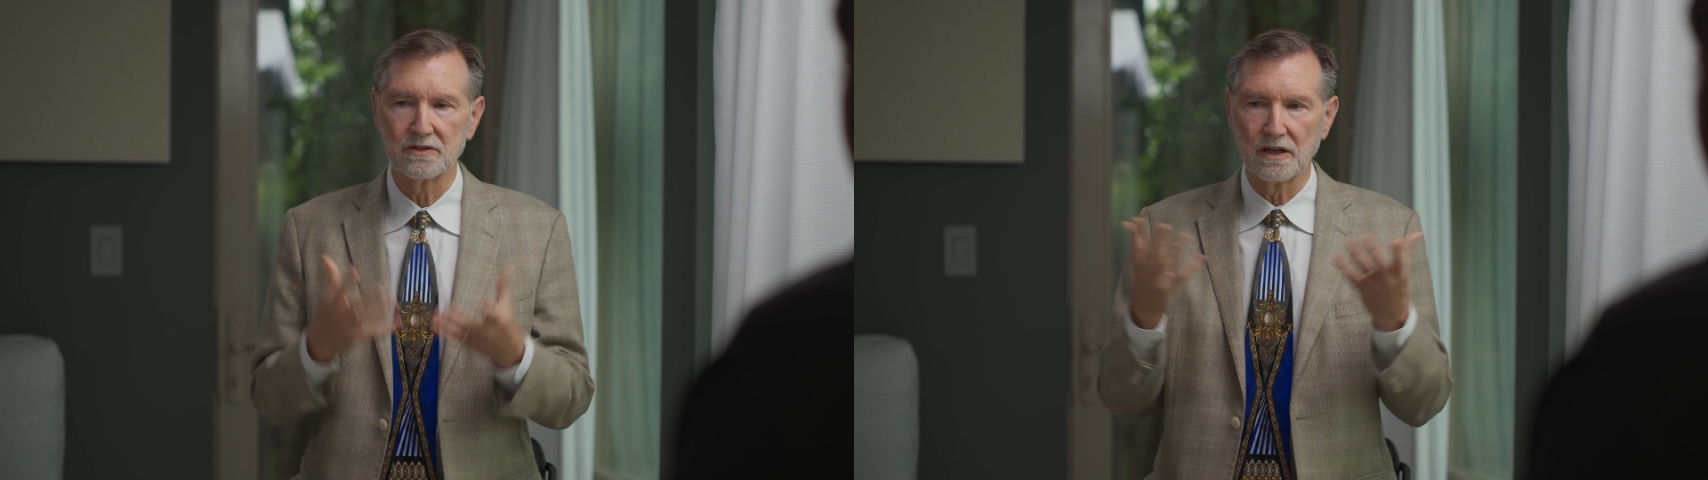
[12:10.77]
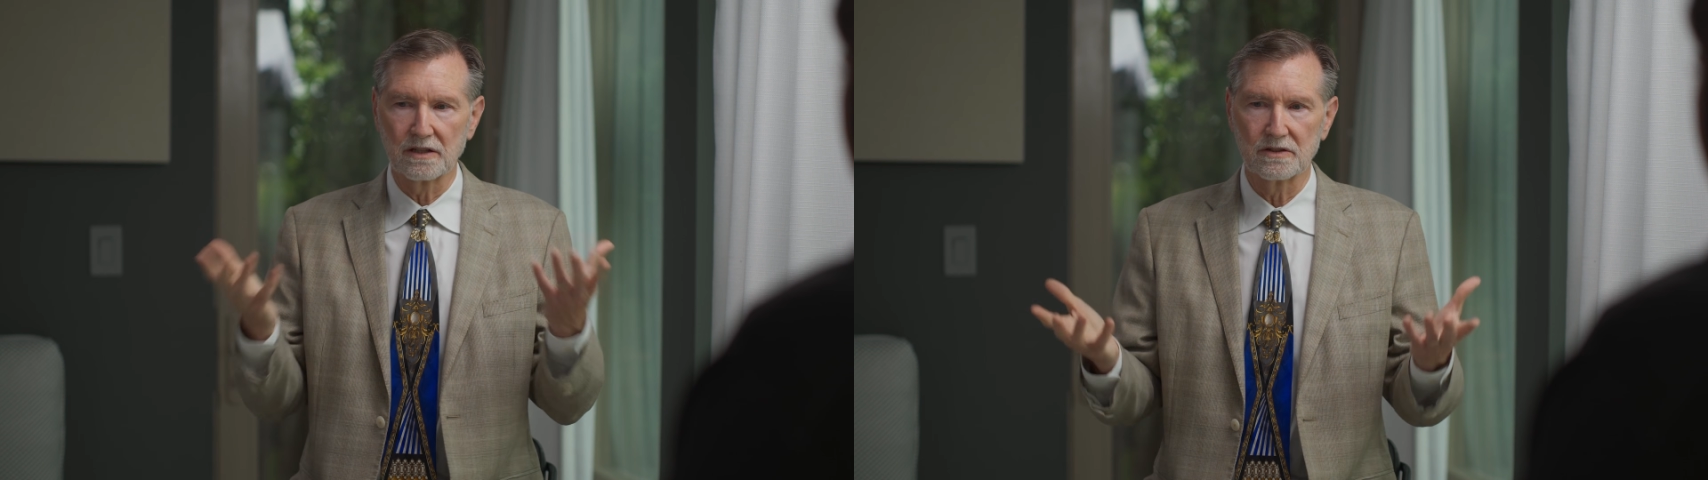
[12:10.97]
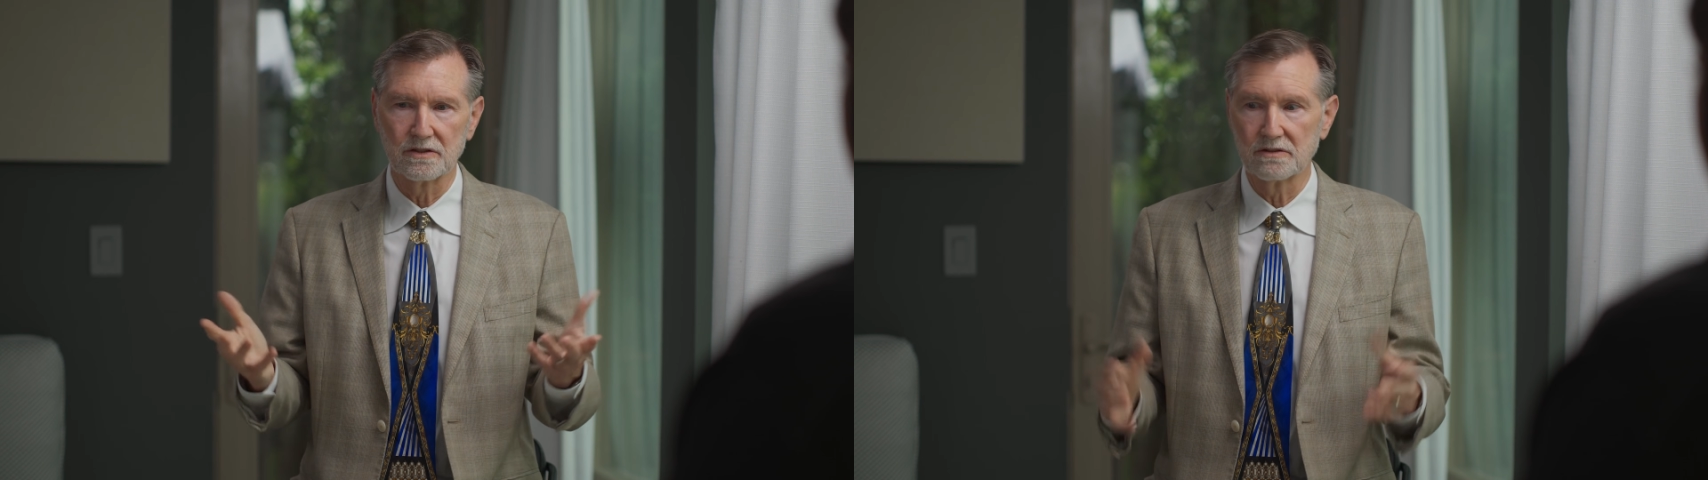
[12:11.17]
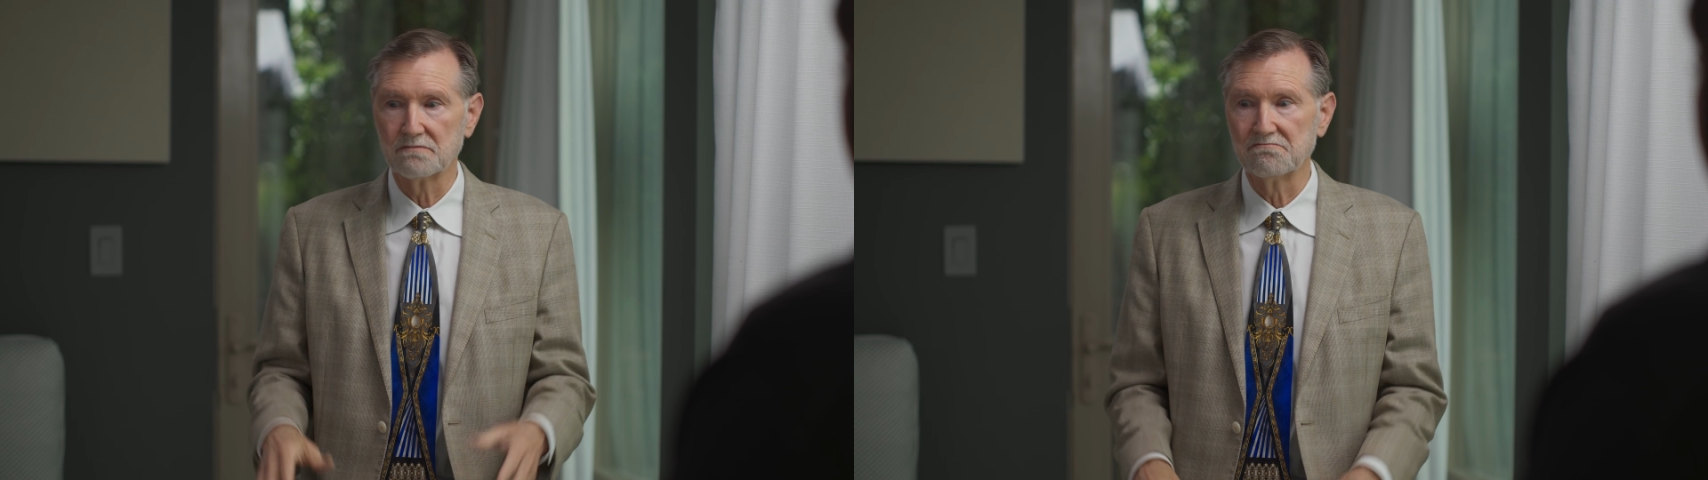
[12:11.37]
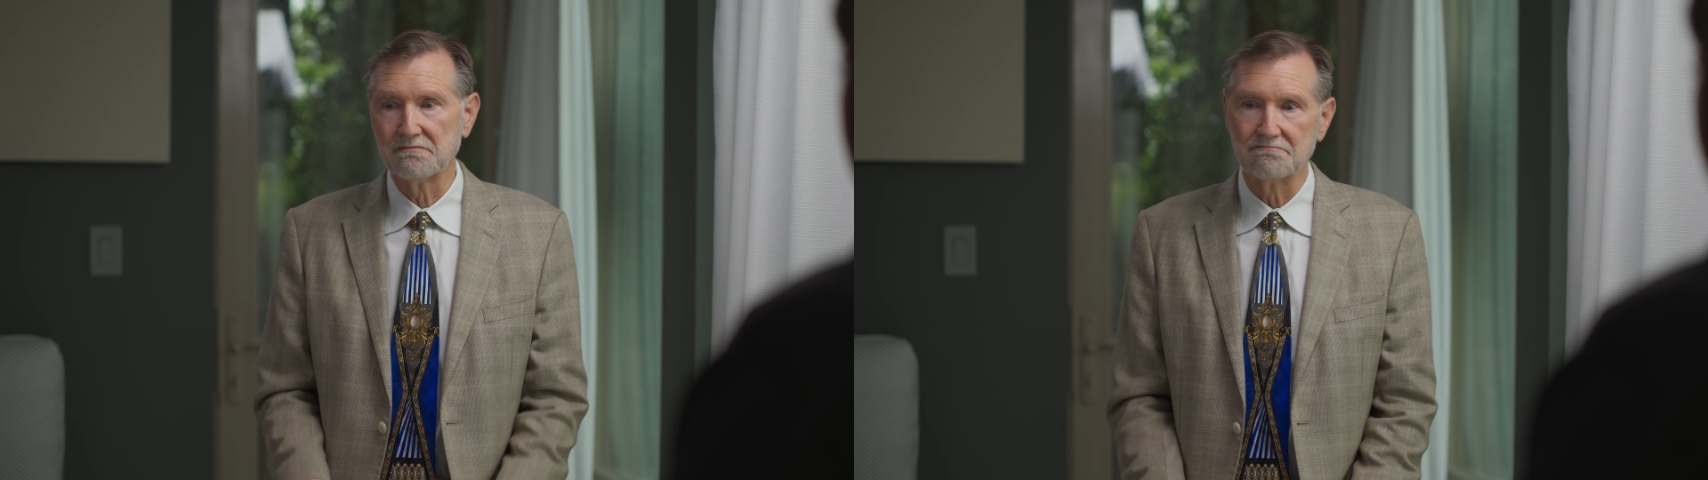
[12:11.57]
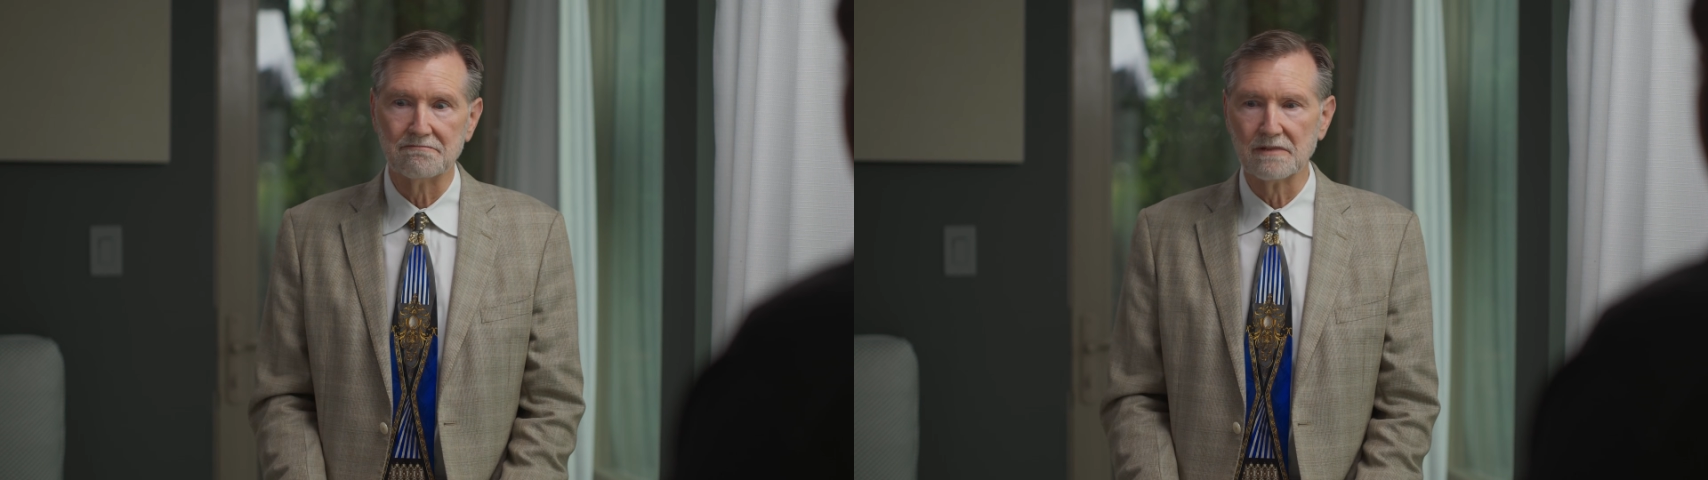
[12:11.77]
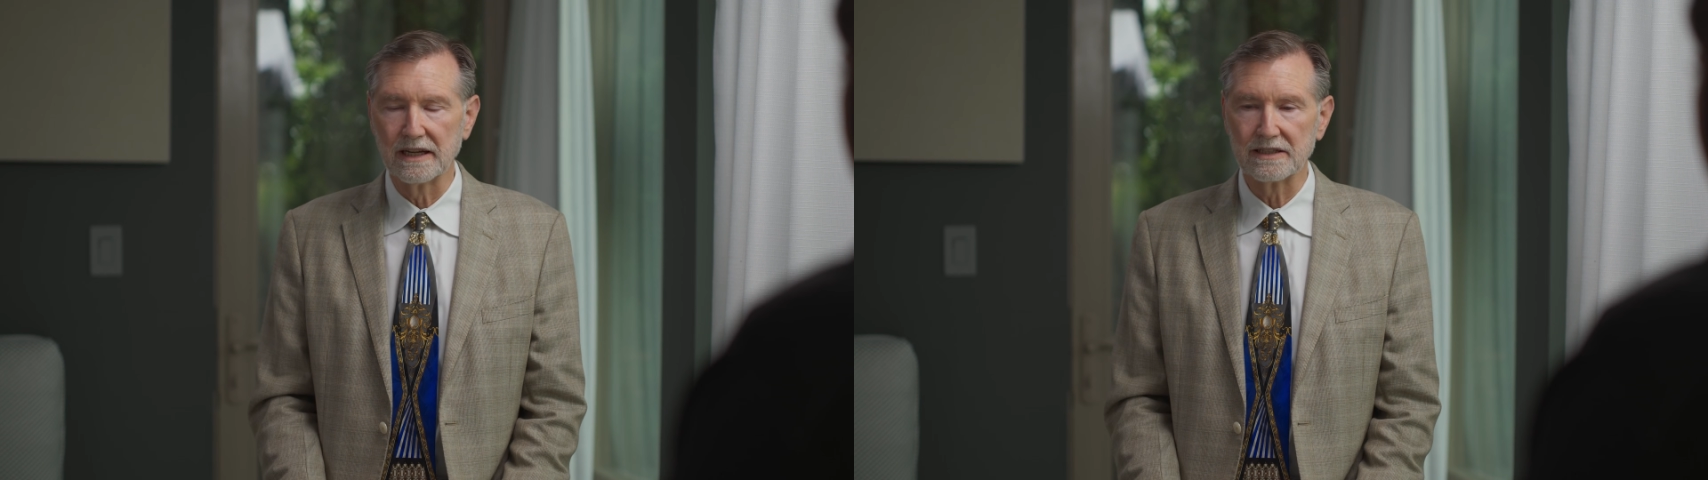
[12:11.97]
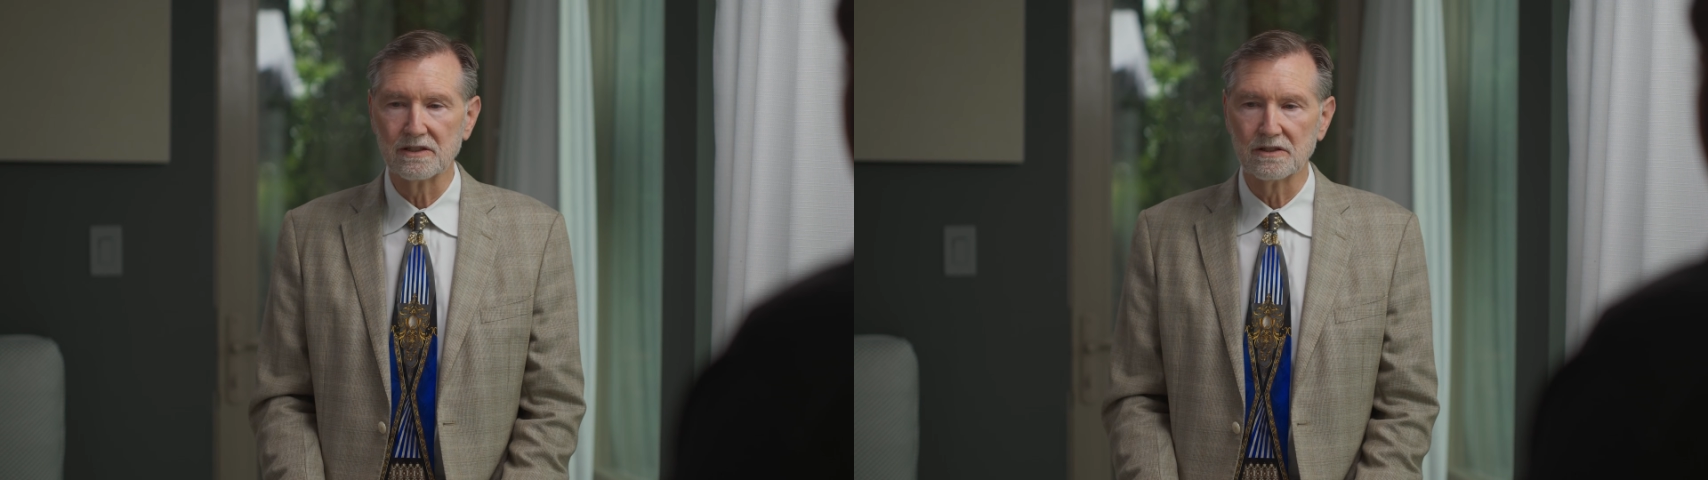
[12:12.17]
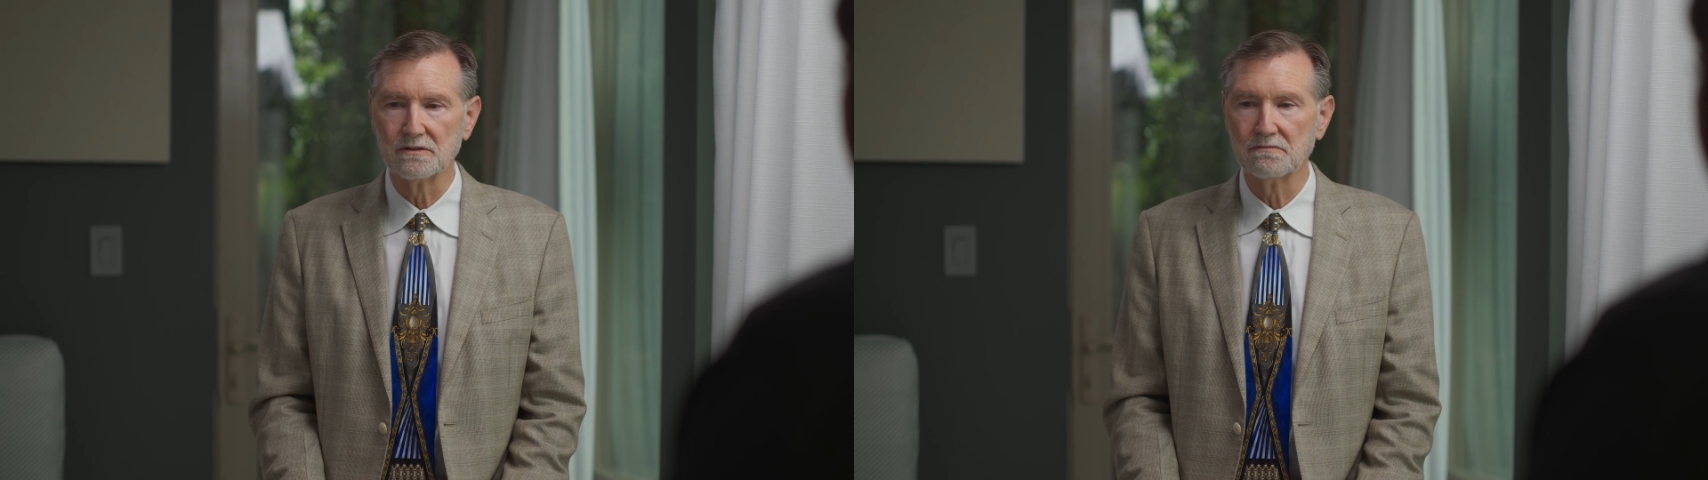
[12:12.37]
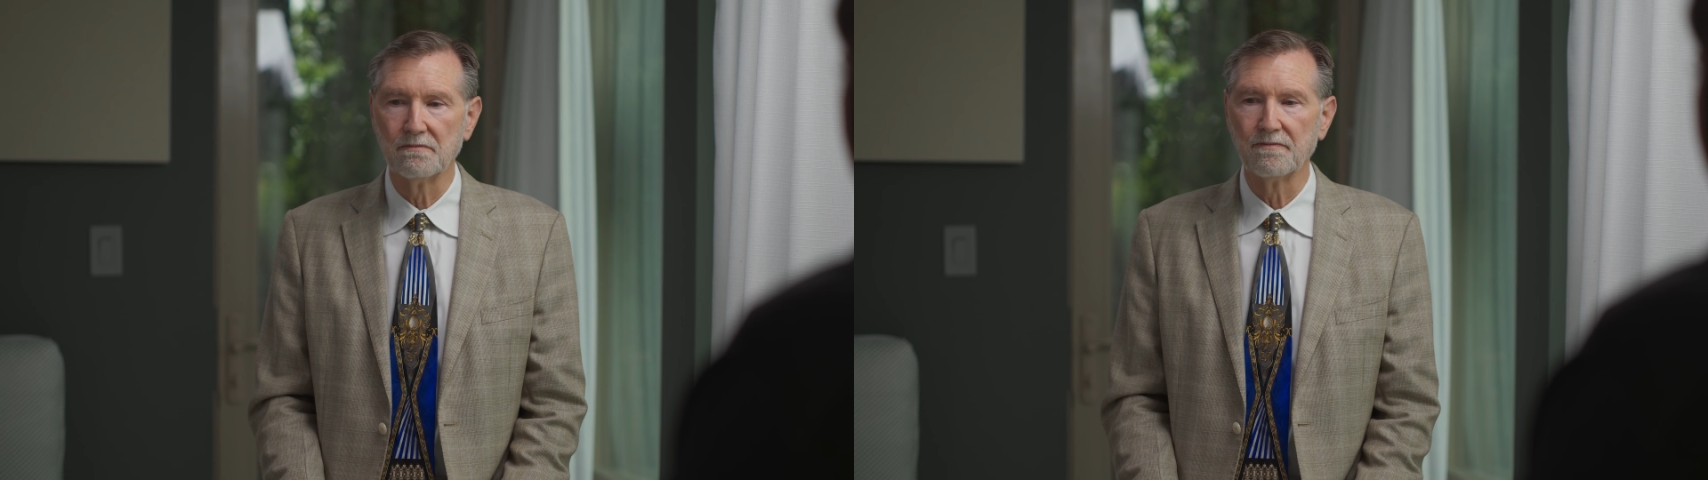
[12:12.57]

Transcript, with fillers: doctors like to